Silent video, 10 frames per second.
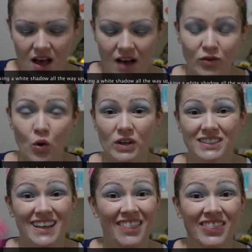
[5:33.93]
Of
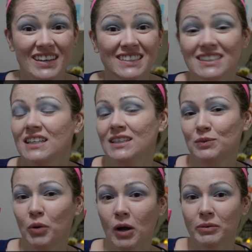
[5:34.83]
course, this is
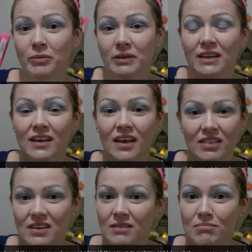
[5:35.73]
probably
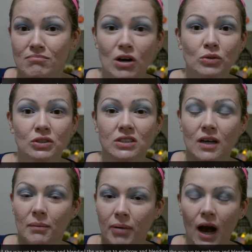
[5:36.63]
the most
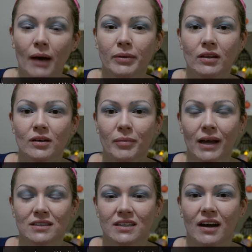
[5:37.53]
popular
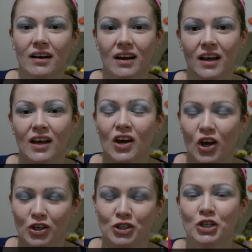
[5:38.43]
mascara
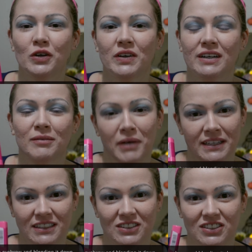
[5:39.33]
during my
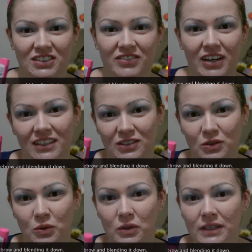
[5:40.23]
years of high
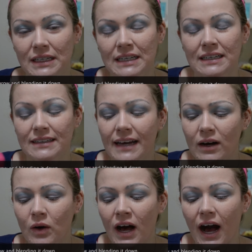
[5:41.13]
school.
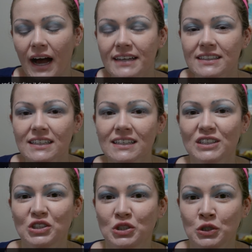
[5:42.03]
Now, I
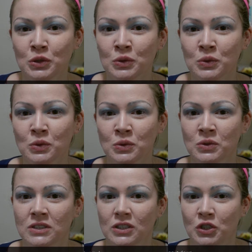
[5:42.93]
didn't
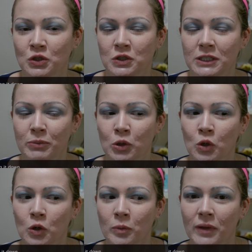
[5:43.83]
use your
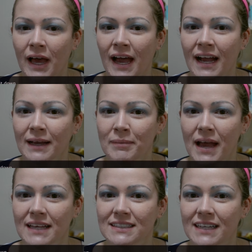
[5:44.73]
typical black
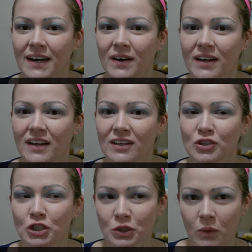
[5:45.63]
mascara
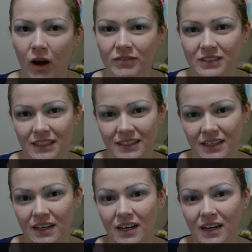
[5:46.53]
too often.